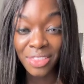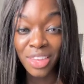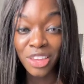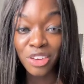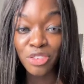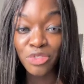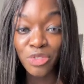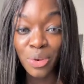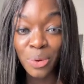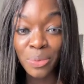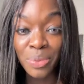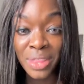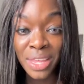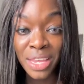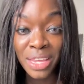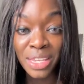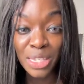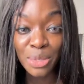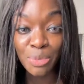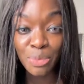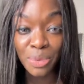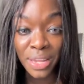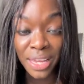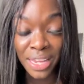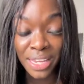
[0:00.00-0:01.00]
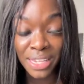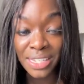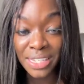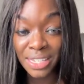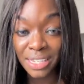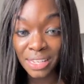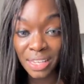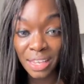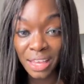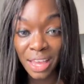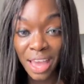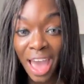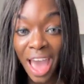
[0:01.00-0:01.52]
And then from this
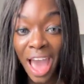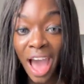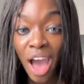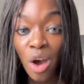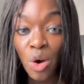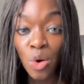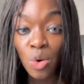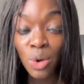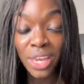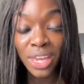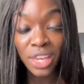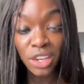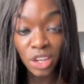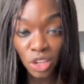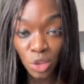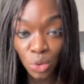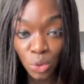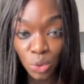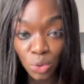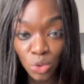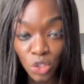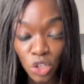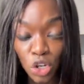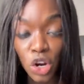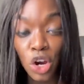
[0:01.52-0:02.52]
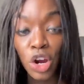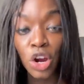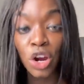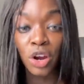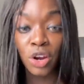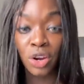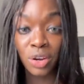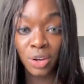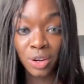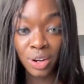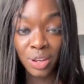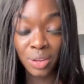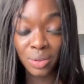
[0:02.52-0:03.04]
place, how can you
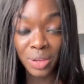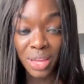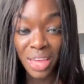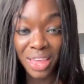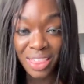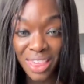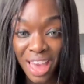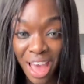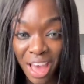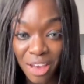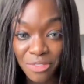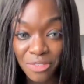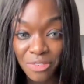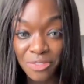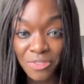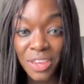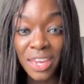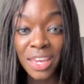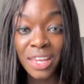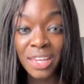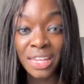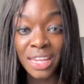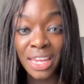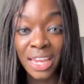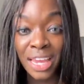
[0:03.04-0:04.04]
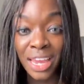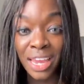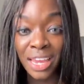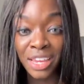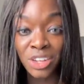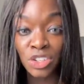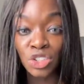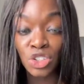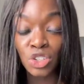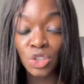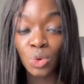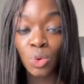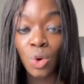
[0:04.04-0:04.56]
turn that feeling
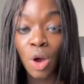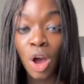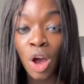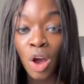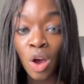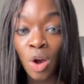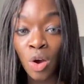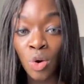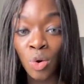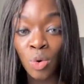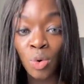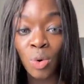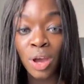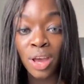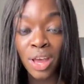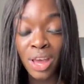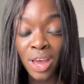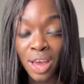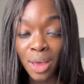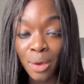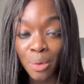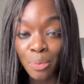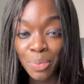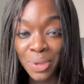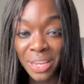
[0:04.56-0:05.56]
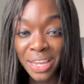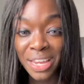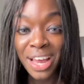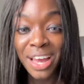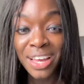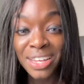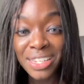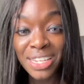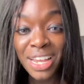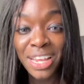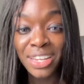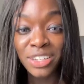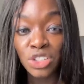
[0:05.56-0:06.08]
into, oh,
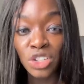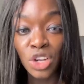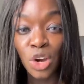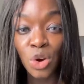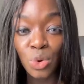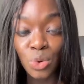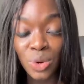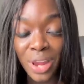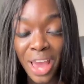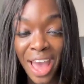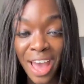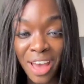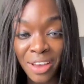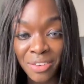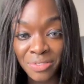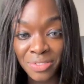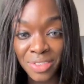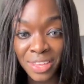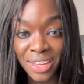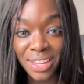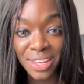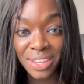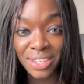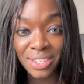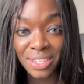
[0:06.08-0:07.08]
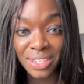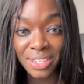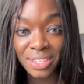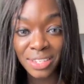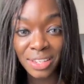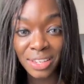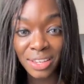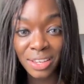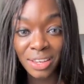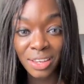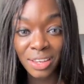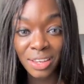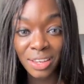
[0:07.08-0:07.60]
because I don't have
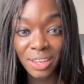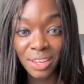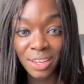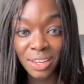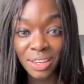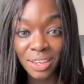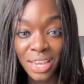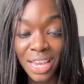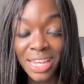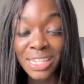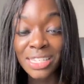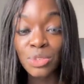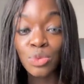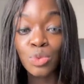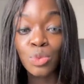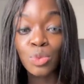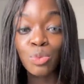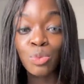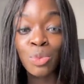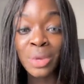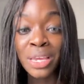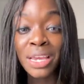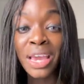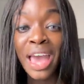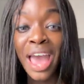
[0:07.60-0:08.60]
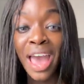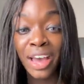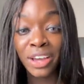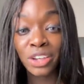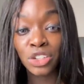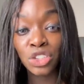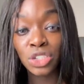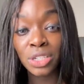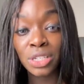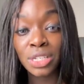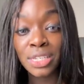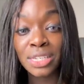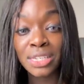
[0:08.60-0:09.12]
this, it's me
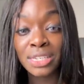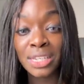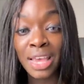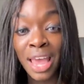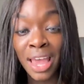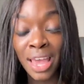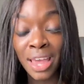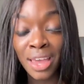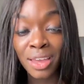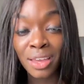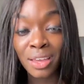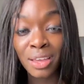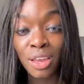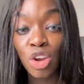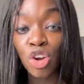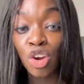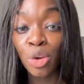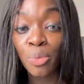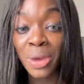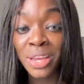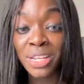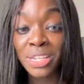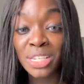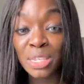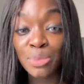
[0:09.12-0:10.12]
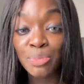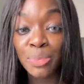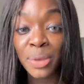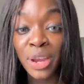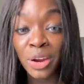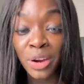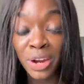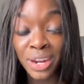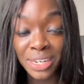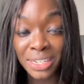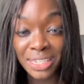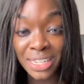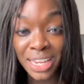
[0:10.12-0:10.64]
actually saying, or my
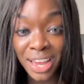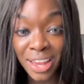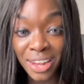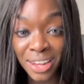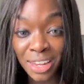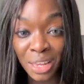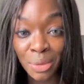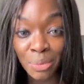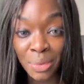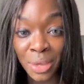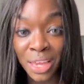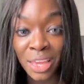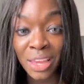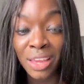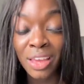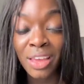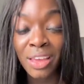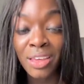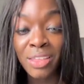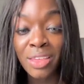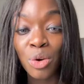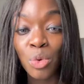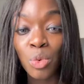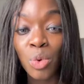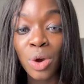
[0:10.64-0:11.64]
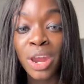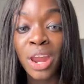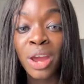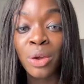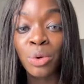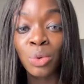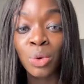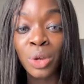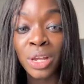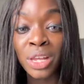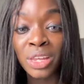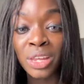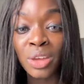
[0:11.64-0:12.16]
spirit telling me that what I
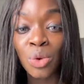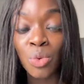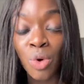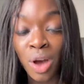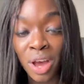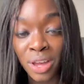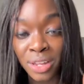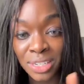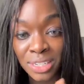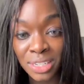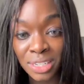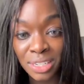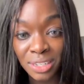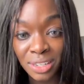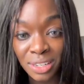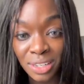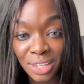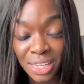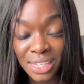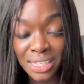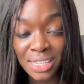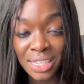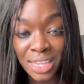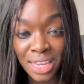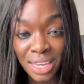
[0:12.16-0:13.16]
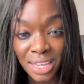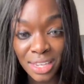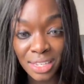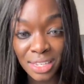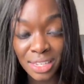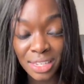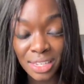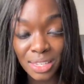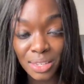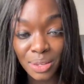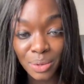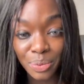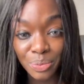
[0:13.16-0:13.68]
really want is
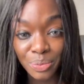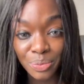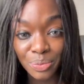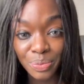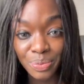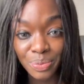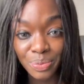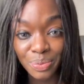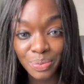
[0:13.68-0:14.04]
this.